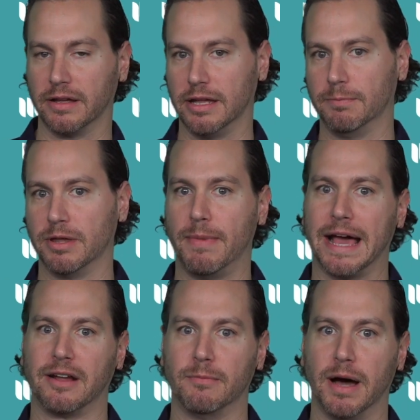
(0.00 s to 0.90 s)
and keep in the
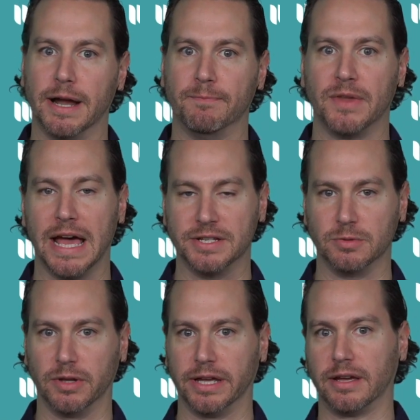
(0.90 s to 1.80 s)
back of your mind as
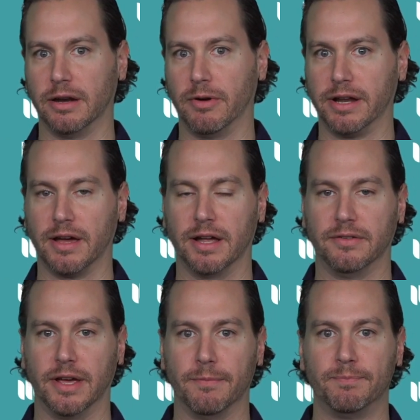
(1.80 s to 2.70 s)
you link and write
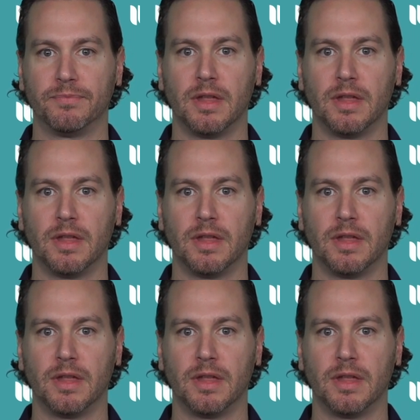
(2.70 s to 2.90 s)
content.